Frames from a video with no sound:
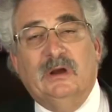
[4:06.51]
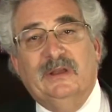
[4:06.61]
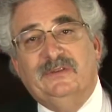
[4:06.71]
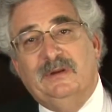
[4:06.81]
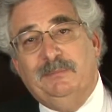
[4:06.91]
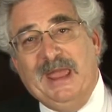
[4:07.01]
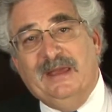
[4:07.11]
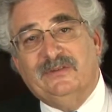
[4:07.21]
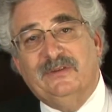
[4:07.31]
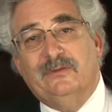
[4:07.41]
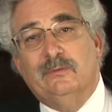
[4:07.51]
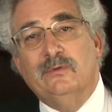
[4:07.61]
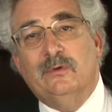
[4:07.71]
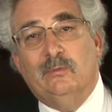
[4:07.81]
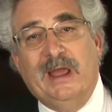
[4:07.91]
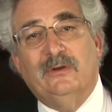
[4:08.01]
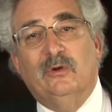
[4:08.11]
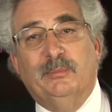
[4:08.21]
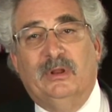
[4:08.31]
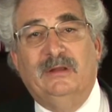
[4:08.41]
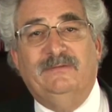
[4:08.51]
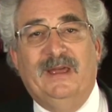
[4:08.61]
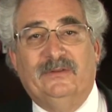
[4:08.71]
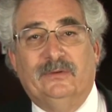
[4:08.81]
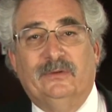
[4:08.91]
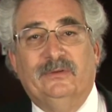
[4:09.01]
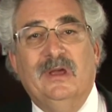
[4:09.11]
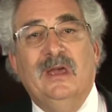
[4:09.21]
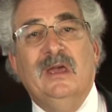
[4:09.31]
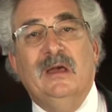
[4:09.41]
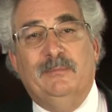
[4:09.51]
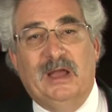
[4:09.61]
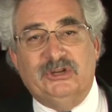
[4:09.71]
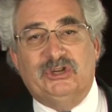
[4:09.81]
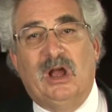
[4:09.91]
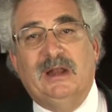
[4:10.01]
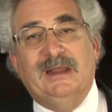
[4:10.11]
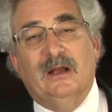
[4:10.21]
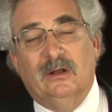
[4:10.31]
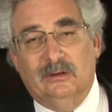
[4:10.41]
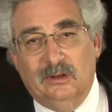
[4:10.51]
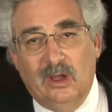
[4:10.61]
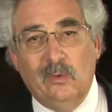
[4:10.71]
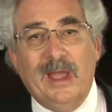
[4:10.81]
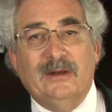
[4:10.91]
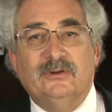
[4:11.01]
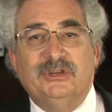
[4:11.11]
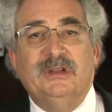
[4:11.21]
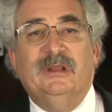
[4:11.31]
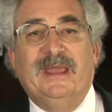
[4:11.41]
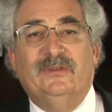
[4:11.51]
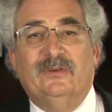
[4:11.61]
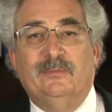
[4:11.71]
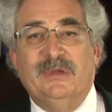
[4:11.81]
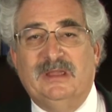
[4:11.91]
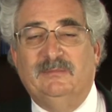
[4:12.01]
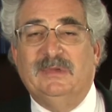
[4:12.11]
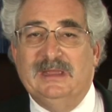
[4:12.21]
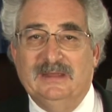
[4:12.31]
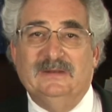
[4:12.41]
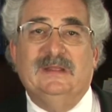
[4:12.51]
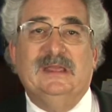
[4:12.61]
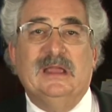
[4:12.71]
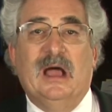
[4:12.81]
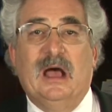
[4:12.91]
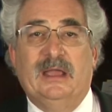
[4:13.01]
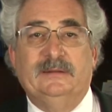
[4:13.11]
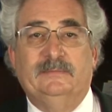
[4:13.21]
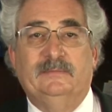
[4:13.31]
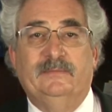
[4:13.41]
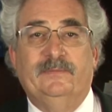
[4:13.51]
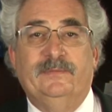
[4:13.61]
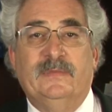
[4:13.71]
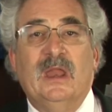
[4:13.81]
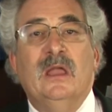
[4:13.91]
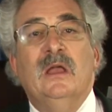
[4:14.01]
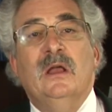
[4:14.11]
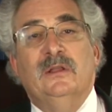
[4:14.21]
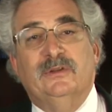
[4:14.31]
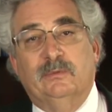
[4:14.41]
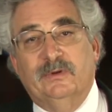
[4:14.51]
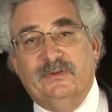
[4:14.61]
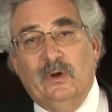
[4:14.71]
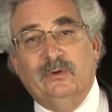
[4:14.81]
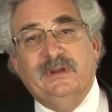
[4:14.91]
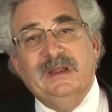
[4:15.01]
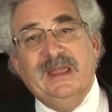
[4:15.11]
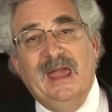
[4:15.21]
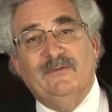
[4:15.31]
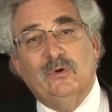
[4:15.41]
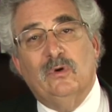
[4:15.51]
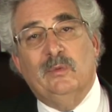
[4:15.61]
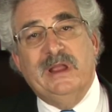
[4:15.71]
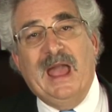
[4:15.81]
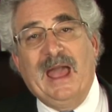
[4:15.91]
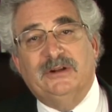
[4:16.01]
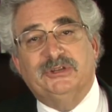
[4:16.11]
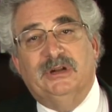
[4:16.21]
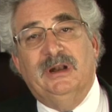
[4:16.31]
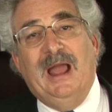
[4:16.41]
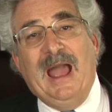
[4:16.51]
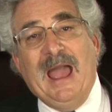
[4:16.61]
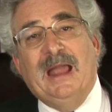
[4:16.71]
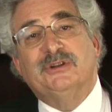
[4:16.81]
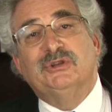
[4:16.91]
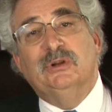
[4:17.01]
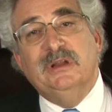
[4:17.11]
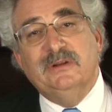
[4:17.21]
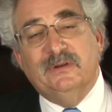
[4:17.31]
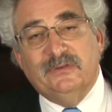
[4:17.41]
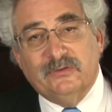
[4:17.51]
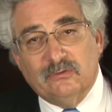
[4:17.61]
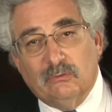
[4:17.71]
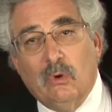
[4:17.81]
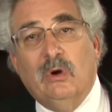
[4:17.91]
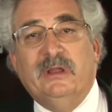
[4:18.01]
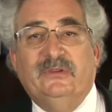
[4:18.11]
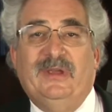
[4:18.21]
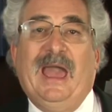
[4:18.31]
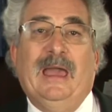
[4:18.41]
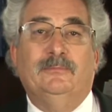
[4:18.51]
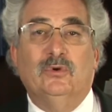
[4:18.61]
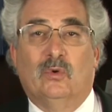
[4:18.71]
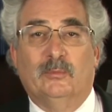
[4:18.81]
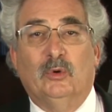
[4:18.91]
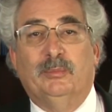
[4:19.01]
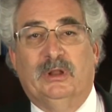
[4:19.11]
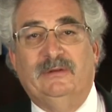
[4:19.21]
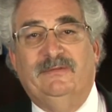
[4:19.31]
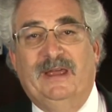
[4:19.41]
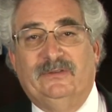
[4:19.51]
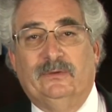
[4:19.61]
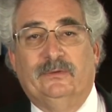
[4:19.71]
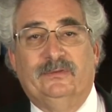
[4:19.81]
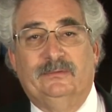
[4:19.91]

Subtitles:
as it passes through the retinal blood vessels by shining a low-energy laser beam into the eye. The resulting chemical reaction actually destroys abnormal blood vessels.